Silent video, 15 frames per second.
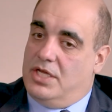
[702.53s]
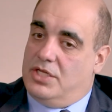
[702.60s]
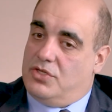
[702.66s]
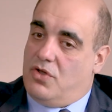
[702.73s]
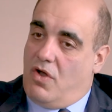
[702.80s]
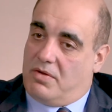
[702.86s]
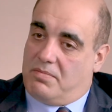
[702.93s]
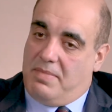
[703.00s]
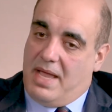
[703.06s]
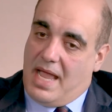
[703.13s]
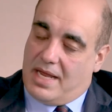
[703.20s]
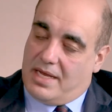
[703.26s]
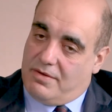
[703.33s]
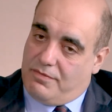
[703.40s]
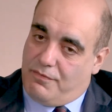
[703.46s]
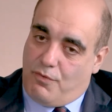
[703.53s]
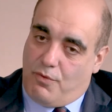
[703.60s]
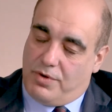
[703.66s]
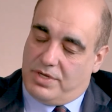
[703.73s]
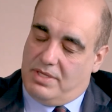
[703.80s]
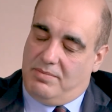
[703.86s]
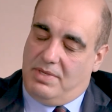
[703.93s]
talked back and
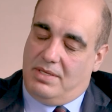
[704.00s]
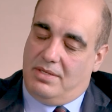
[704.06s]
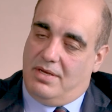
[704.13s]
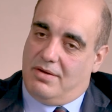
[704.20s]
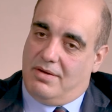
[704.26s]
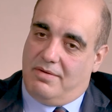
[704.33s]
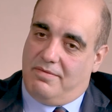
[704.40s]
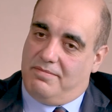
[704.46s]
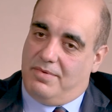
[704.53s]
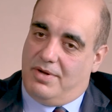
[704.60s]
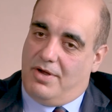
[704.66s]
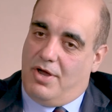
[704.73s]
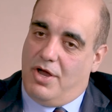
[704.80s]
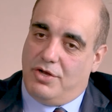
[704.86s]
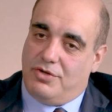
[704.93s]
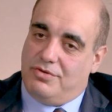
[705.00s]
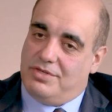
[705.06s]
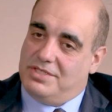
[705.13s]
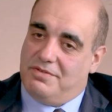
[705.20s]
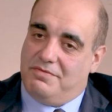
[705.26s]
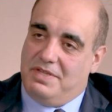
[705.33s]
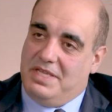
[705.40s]
forth, there are
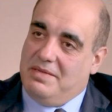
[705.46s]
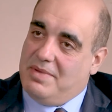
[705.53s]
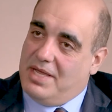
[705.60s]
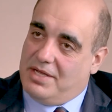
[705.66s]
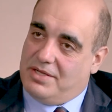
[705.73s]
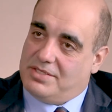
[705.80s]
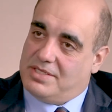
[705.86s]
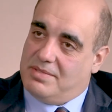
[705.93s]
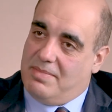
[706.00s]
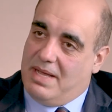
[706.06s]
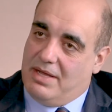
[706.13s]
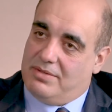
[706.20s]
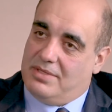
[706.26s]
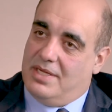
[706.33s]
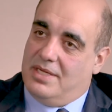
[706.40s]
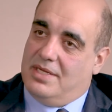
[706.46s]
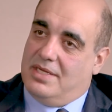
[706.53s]
hundreds of emails about